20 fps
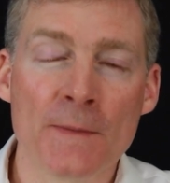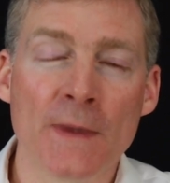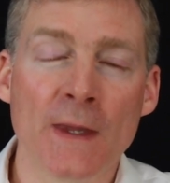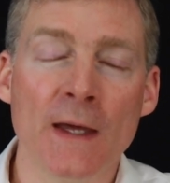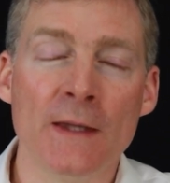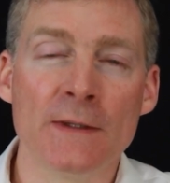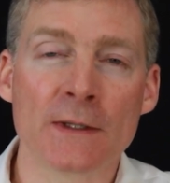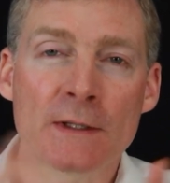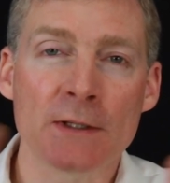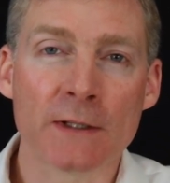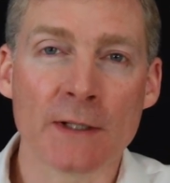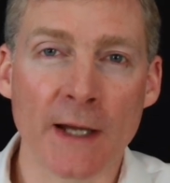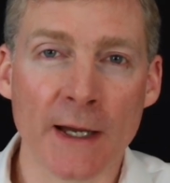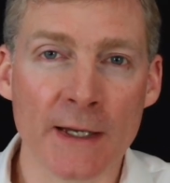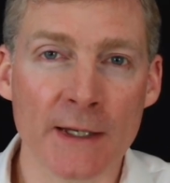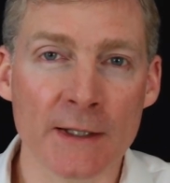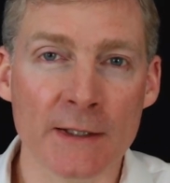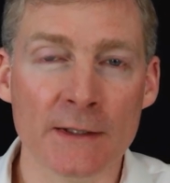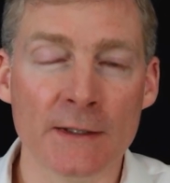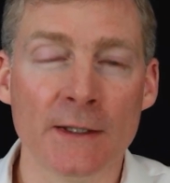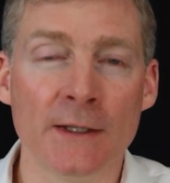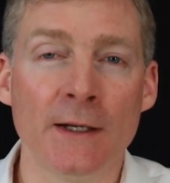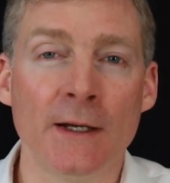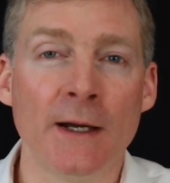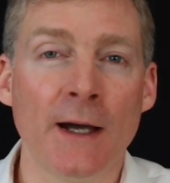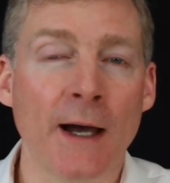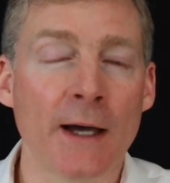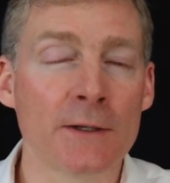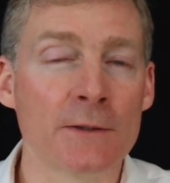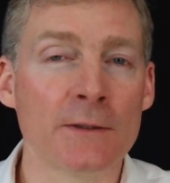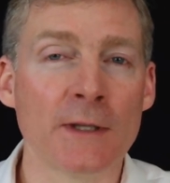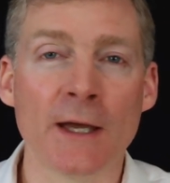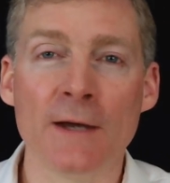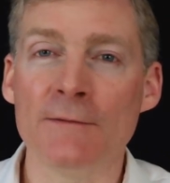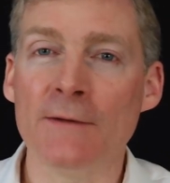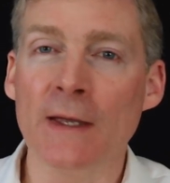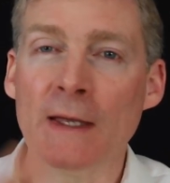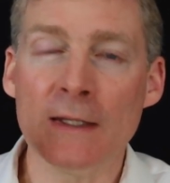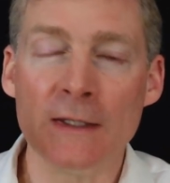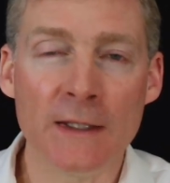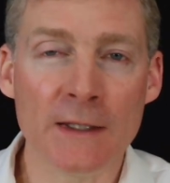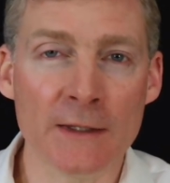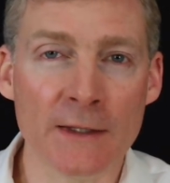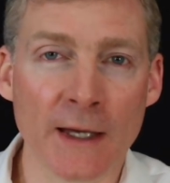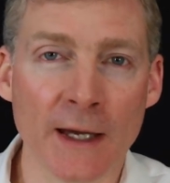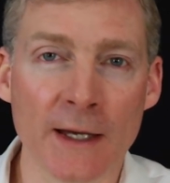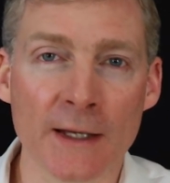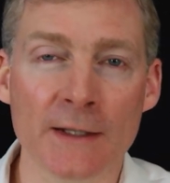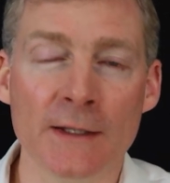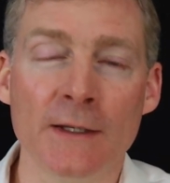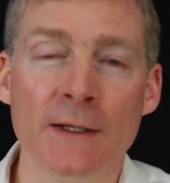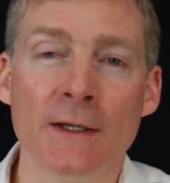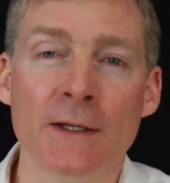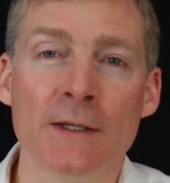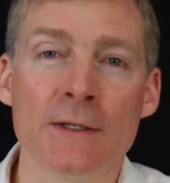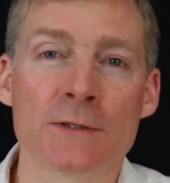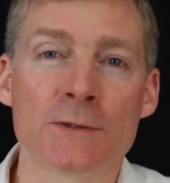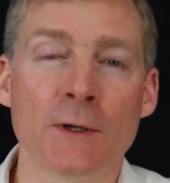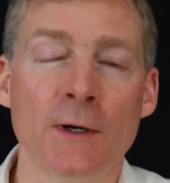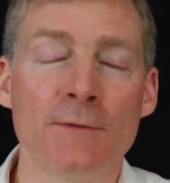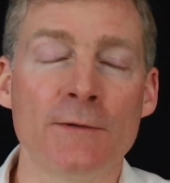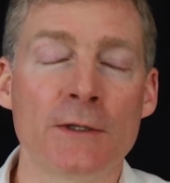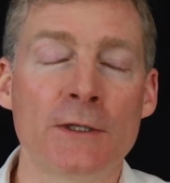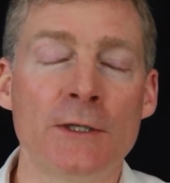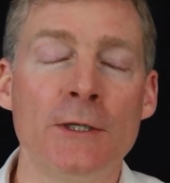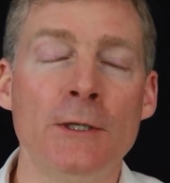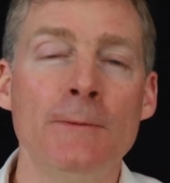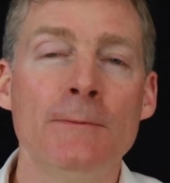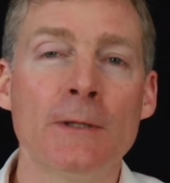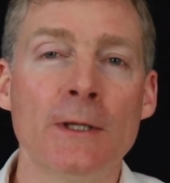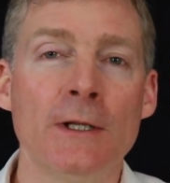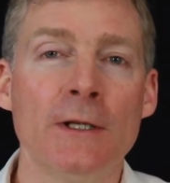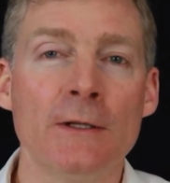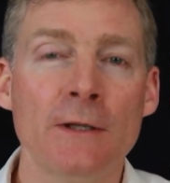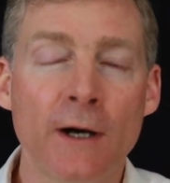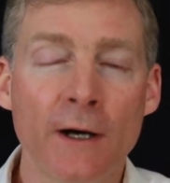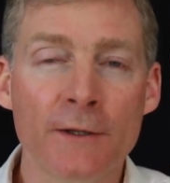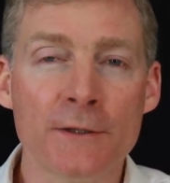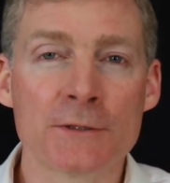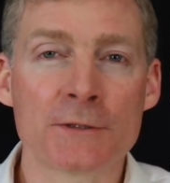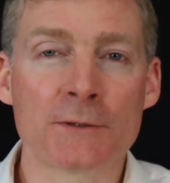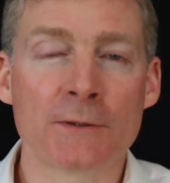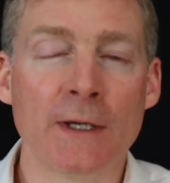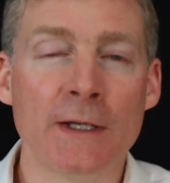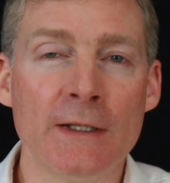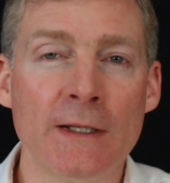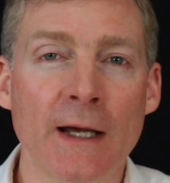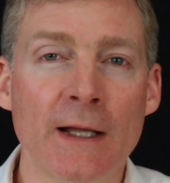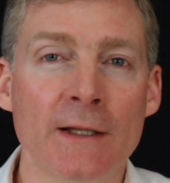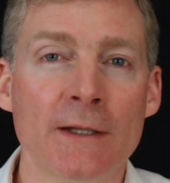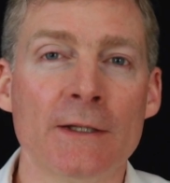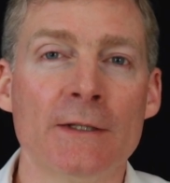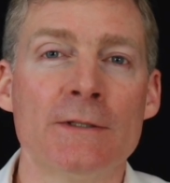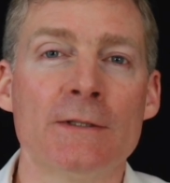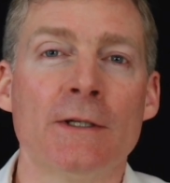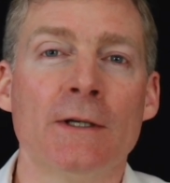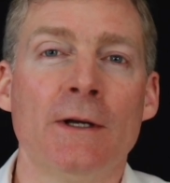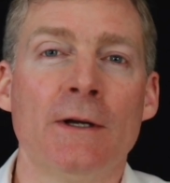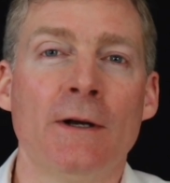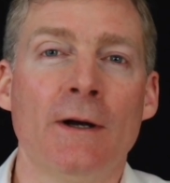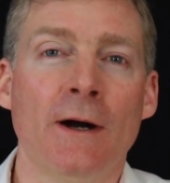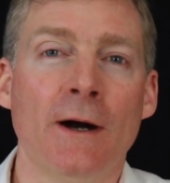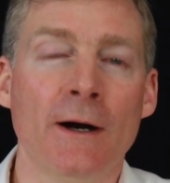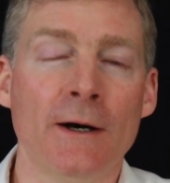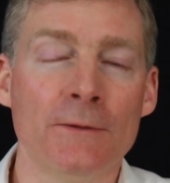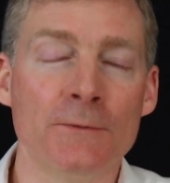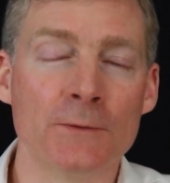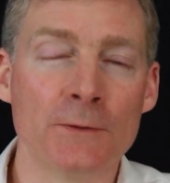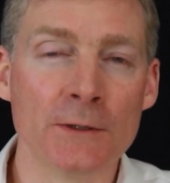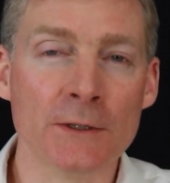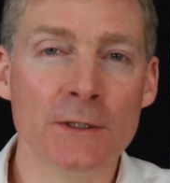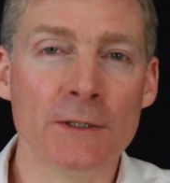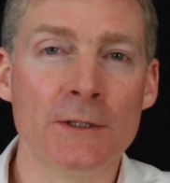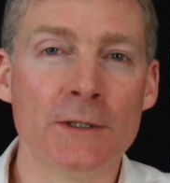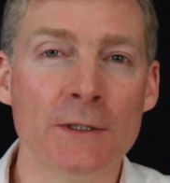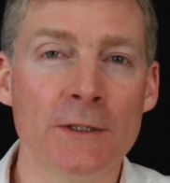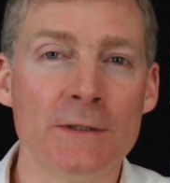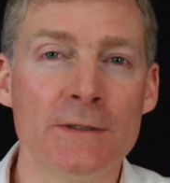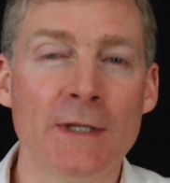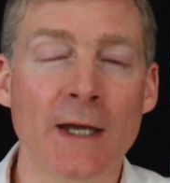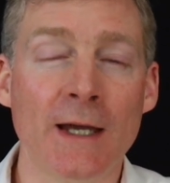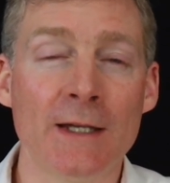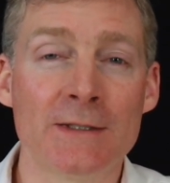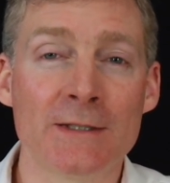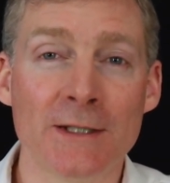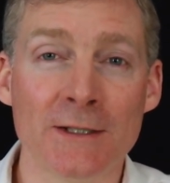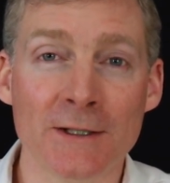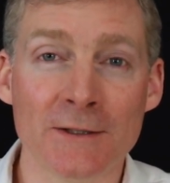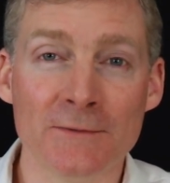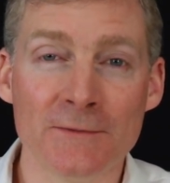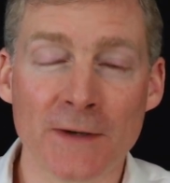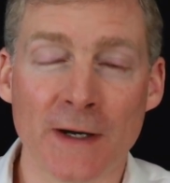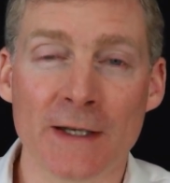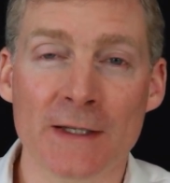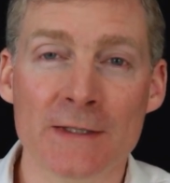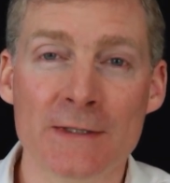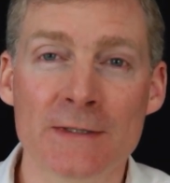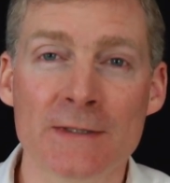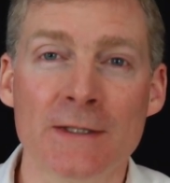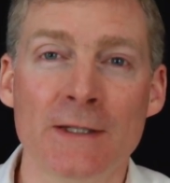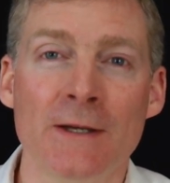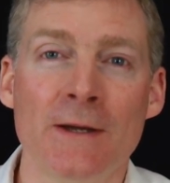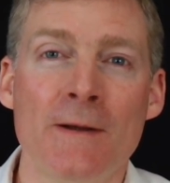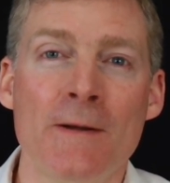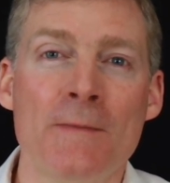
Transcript: and the client. I don't have any of that. So I've accumulated all this great knowledge on really good dietary advice.